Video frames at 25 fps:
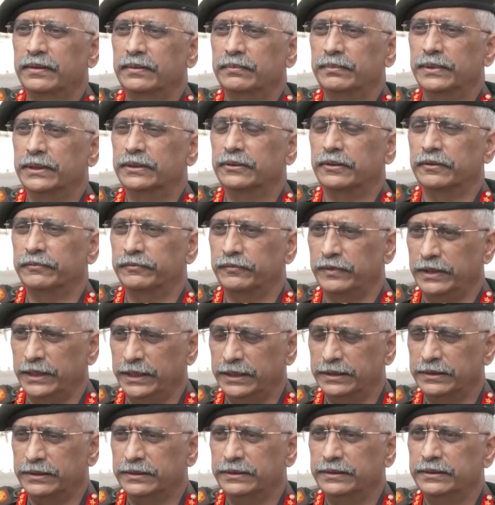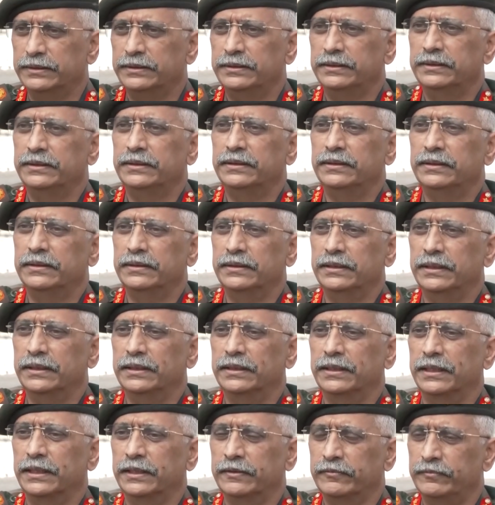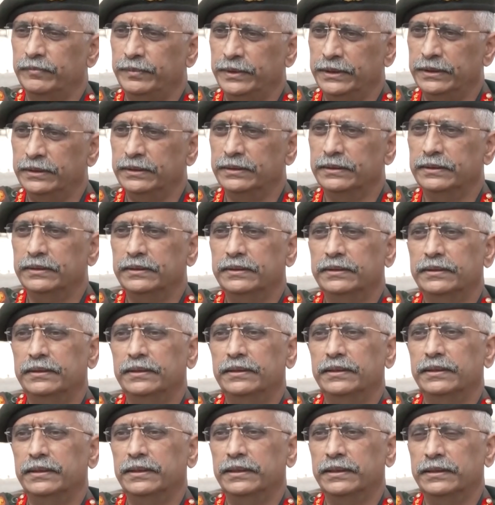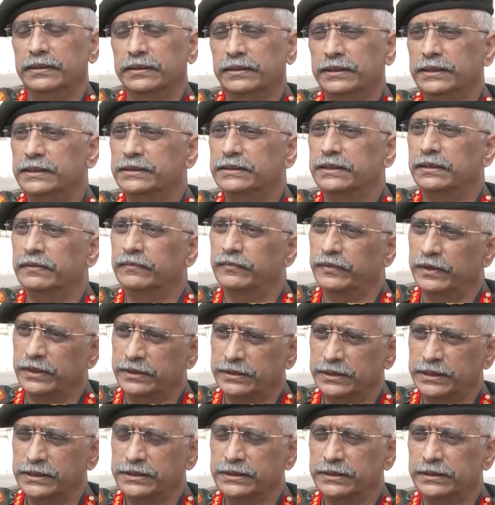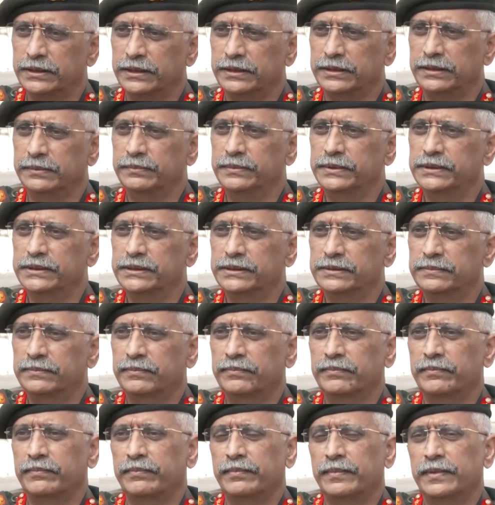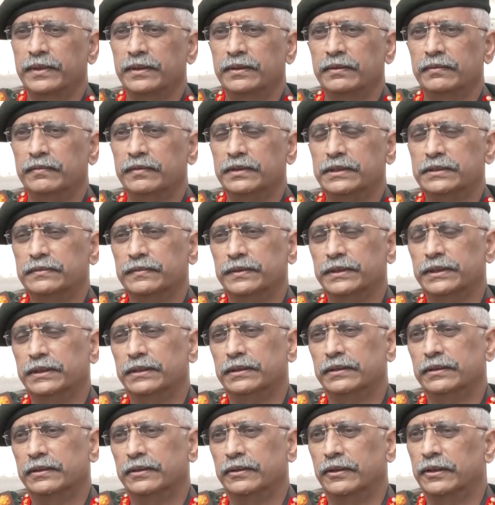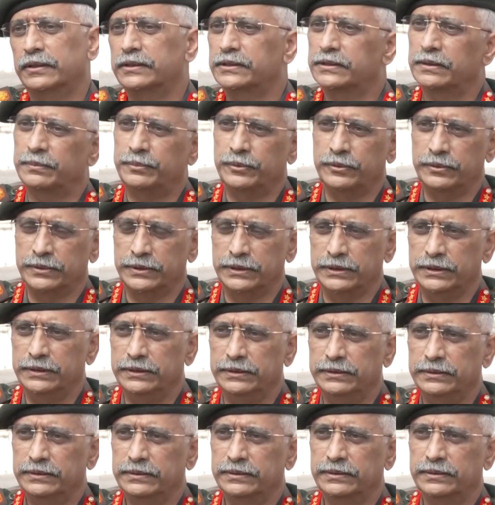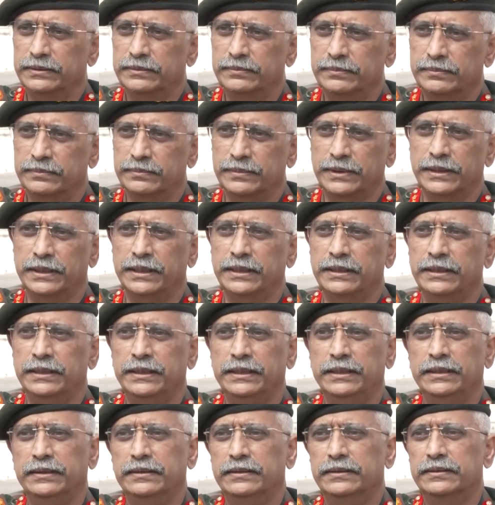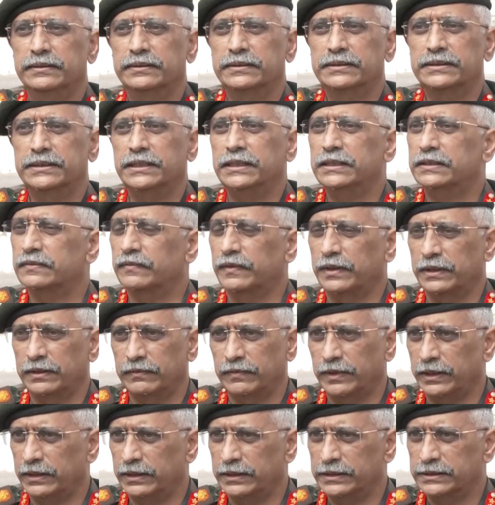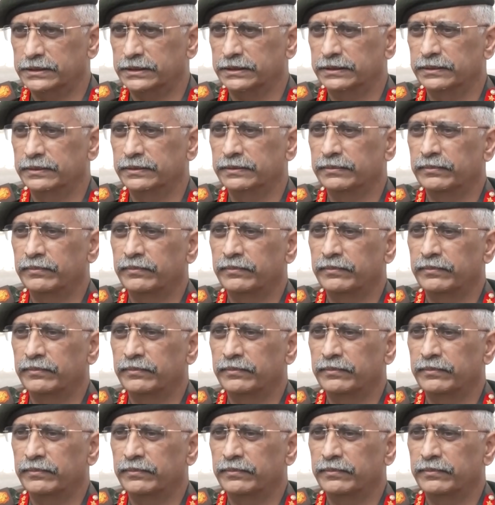But of late, there have been increased infiltration attempts, which were not supported by any ceasefire violation.